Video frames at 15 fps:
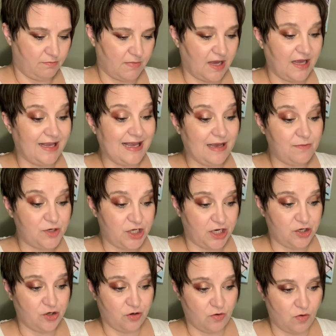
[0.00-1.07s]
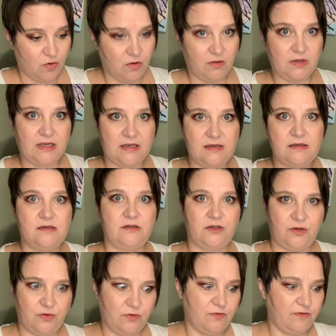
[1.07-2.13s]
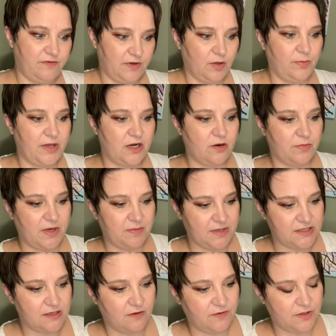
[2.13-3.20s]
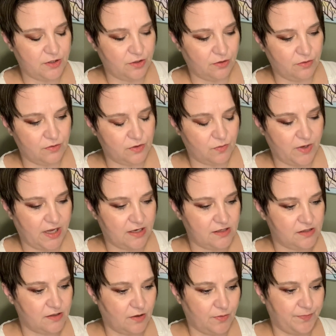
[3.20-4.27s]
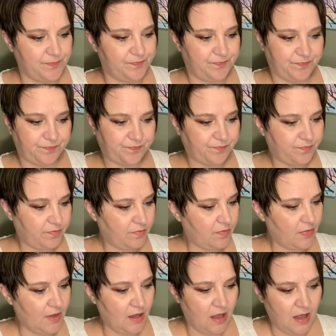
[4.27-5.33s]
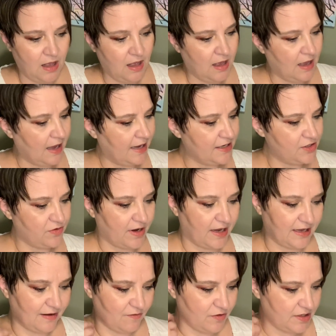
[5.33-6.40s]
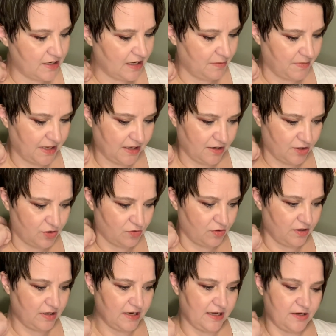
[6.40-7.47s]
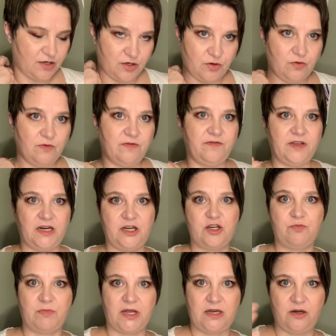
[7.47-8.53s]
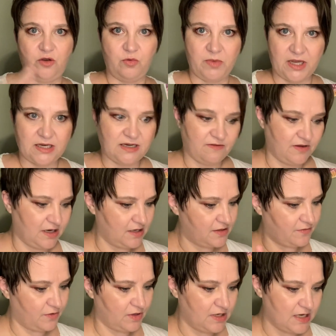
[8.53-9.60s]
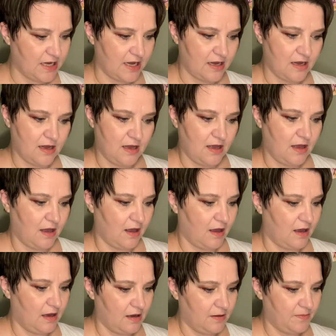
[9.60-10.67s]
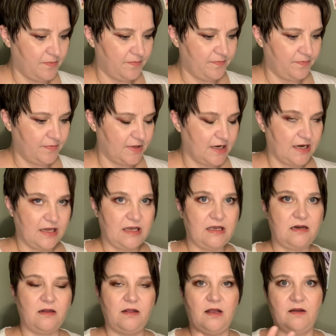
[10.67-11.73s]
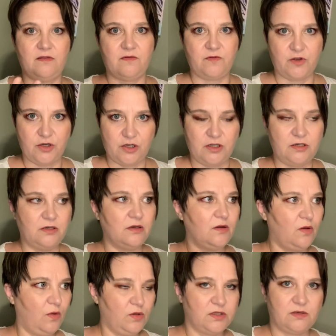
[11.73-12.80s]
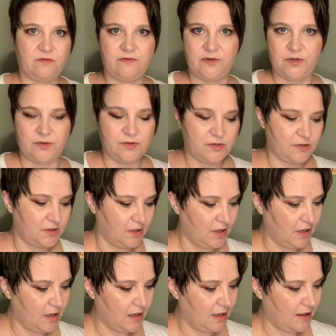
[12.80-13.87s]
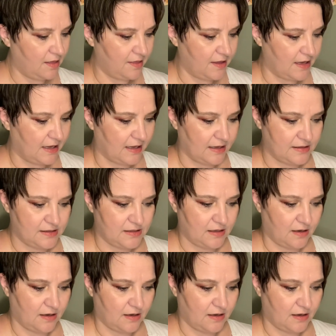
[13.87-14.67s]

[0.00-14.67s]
game changer goal is to feel better about myself and to lose weight. So I track every day, making sure that I do finish my new activities for the day, that I eat a lot of good, wholesome foods, that